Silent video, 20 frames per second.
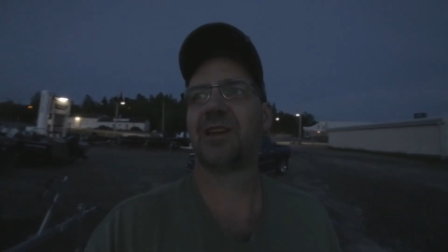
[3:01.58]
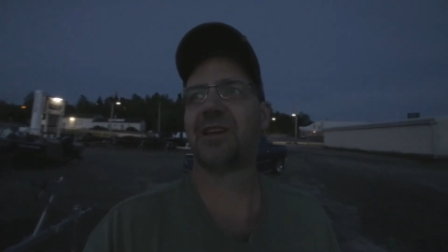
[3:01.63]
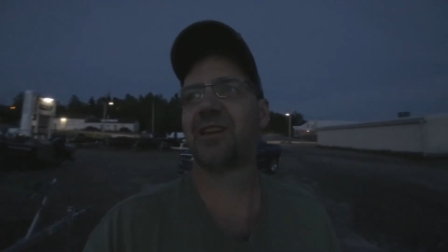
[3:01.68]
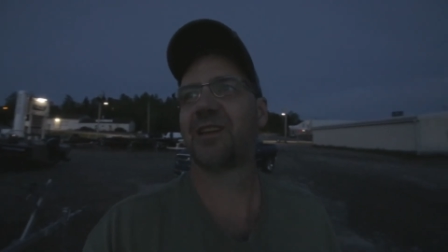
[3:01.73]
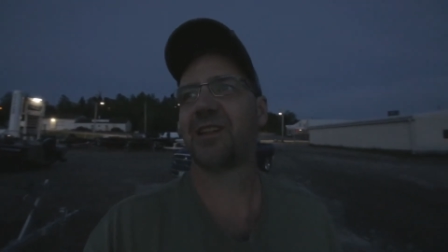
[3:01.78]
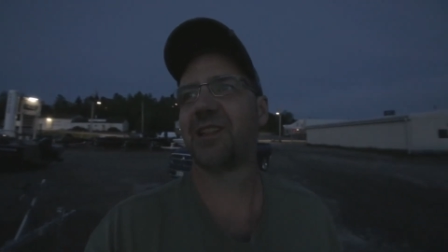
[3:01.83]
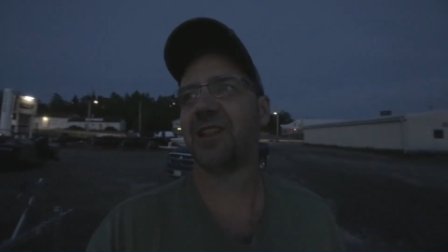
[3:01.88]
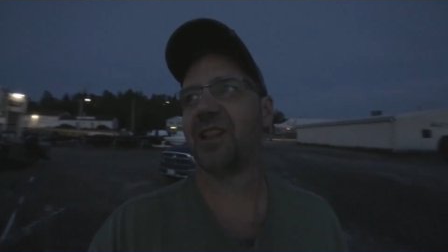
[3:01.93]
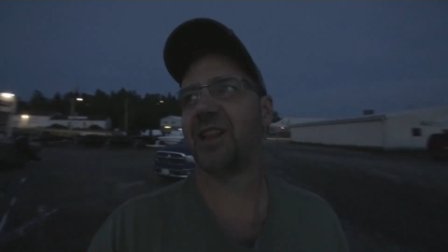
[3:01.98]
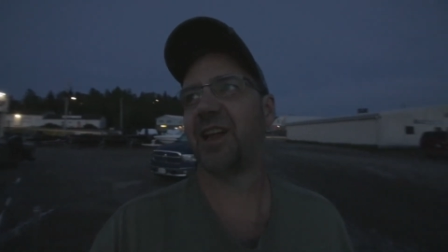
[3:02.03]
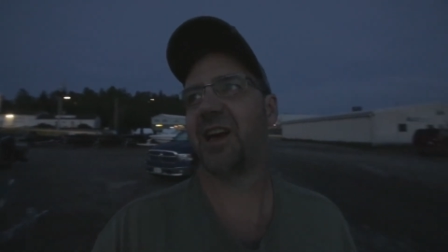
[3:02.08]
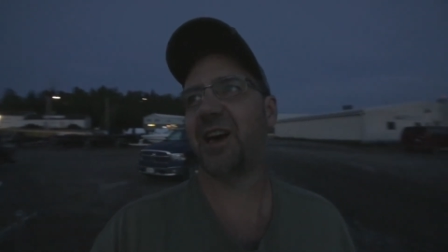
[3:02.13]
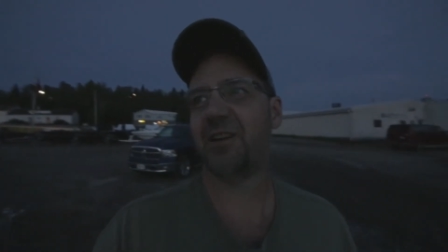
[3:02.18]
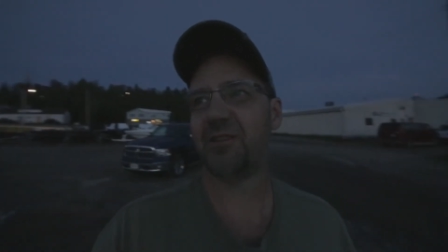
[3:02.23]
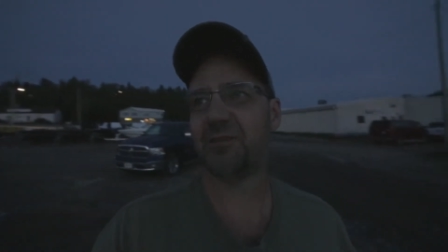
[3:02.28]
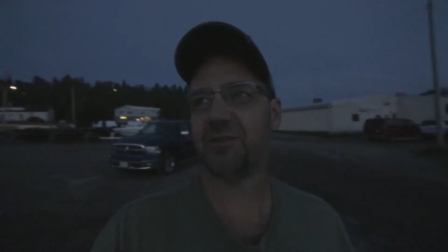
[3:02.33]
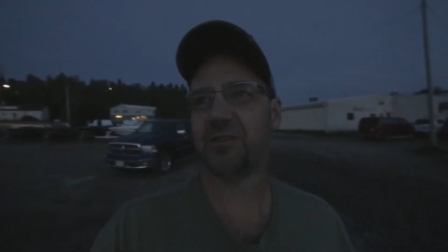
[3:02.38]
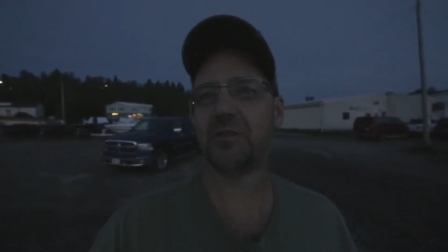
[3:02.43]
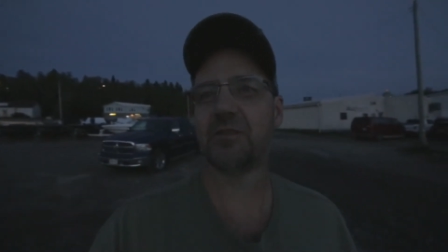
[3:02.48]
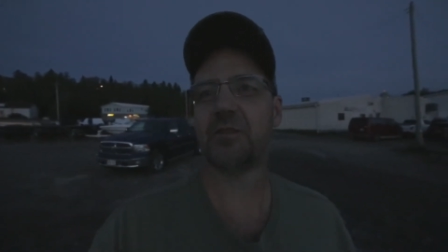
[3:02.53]

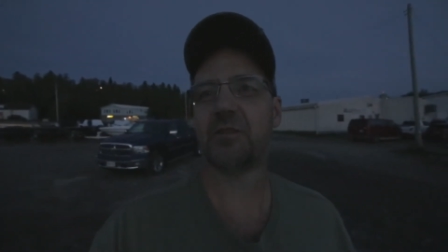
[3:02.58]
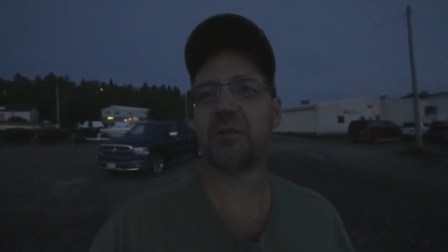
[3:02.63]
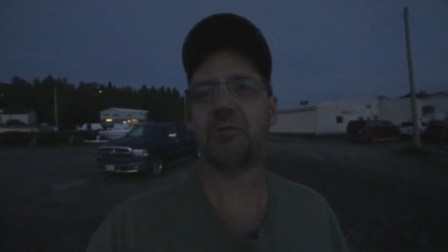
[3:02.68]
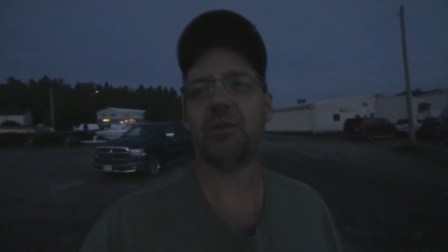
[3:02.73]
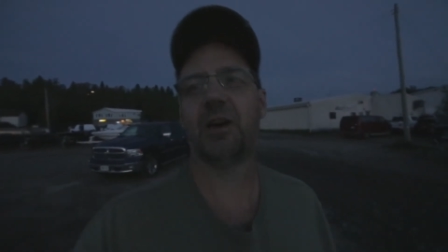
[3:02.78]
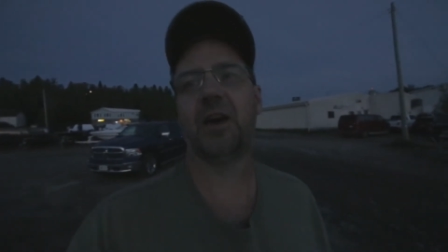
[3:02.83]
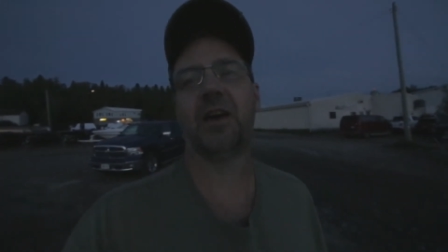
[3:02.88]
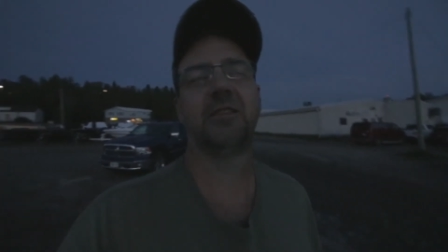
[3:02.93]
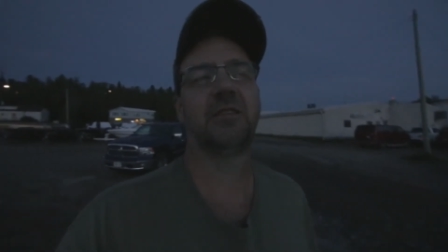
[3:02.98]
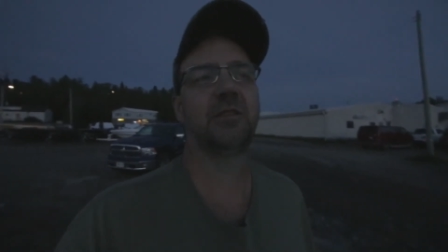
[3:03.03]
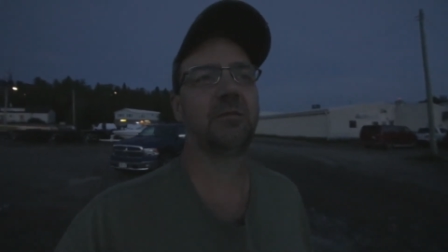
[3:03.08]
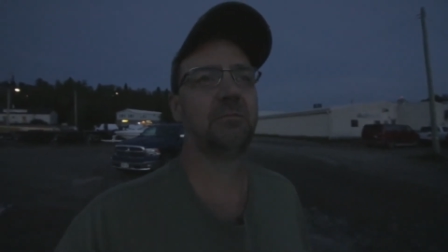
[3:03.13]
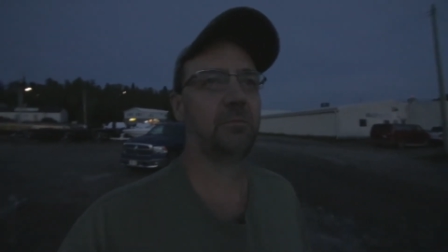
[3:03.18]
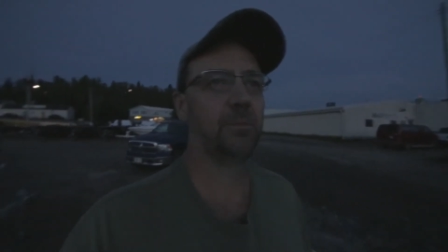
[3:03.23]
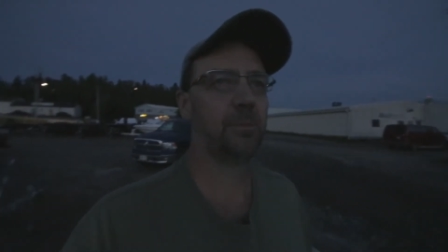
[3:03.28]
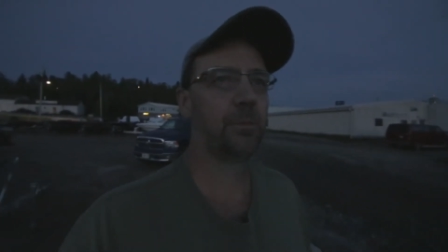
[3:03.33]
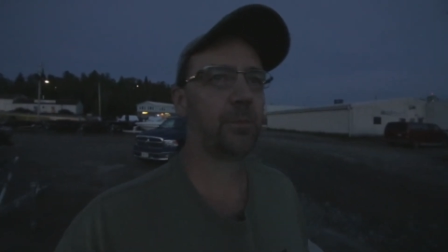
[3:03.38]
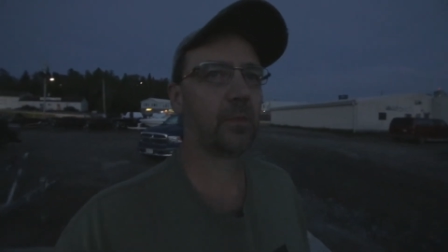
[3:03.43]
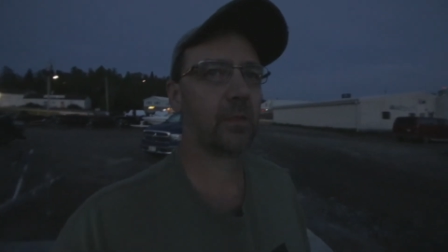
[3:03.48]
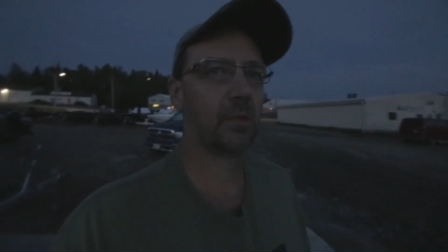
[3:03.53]
clouds on the horizon,
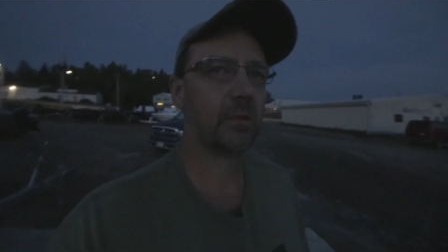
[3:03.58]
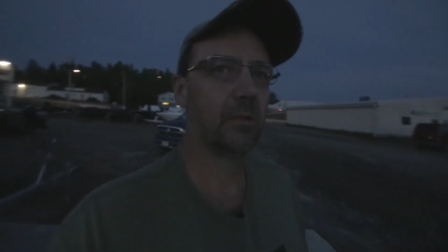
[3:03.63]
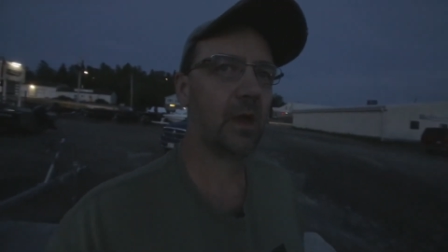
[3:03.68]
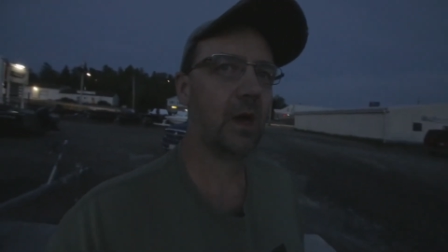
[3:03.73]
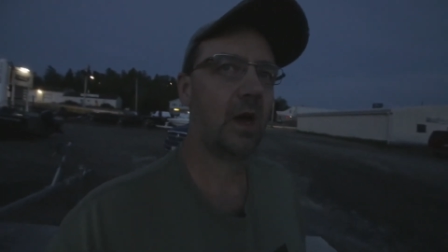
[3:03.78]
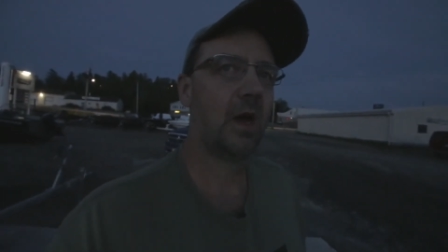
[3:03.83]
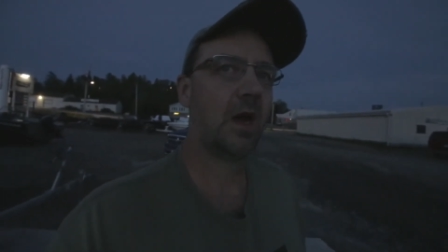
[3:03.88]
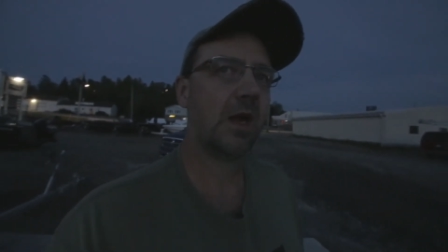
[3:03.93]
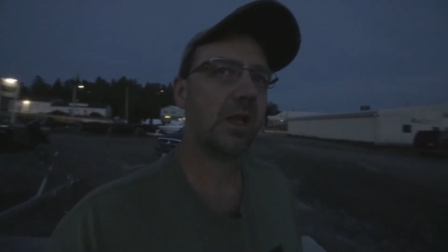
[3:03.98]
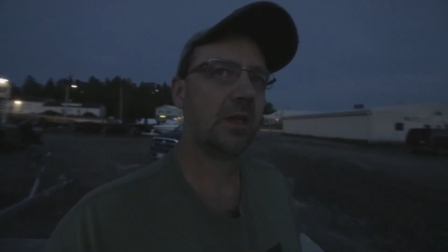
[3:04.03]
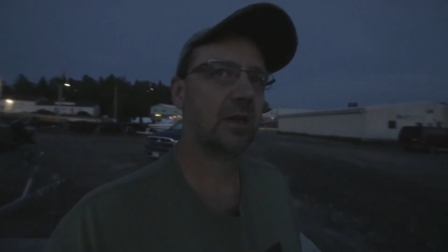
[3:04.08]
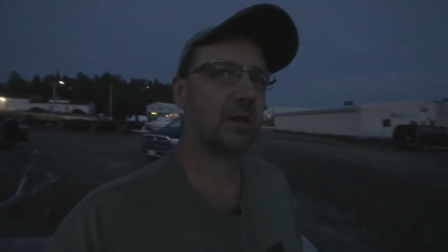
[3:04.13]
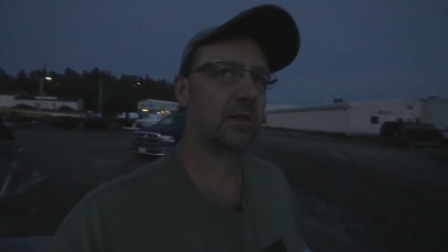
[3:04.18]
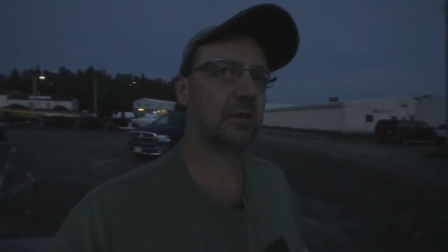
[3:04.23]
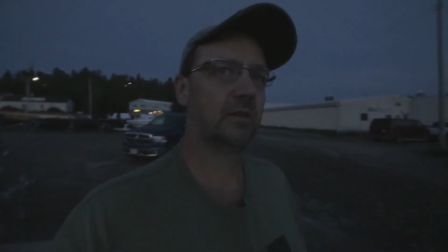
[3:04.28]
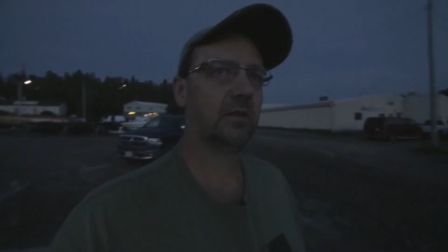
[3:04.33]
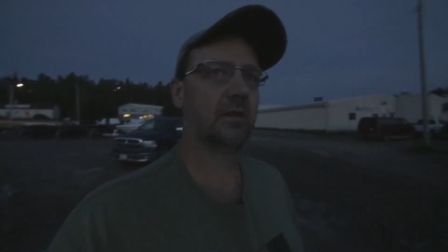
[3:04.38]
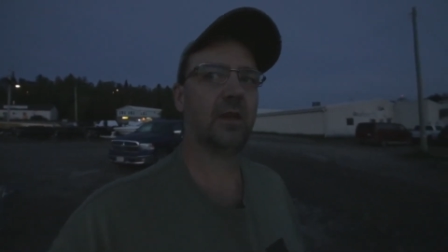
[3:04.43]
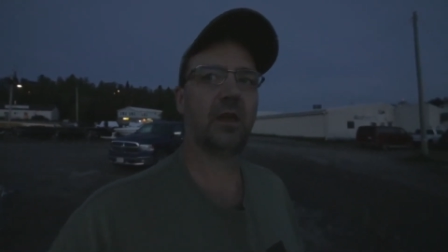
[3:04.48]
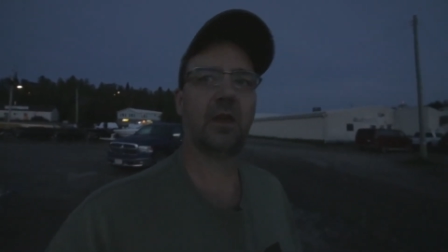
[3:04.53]

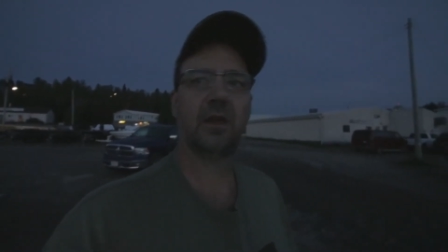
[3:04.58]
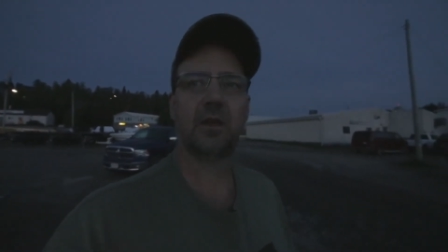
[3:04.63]
thought